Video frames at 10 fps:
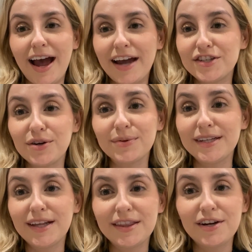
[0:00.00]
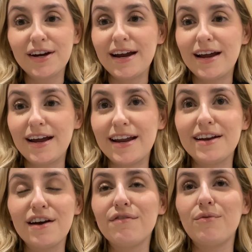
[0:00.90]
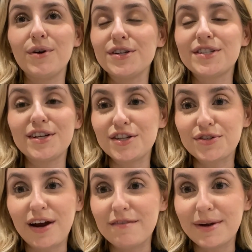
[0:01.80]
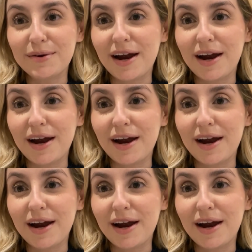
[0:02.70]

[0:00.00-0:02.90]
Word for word: I don't think that there are enough words to describe my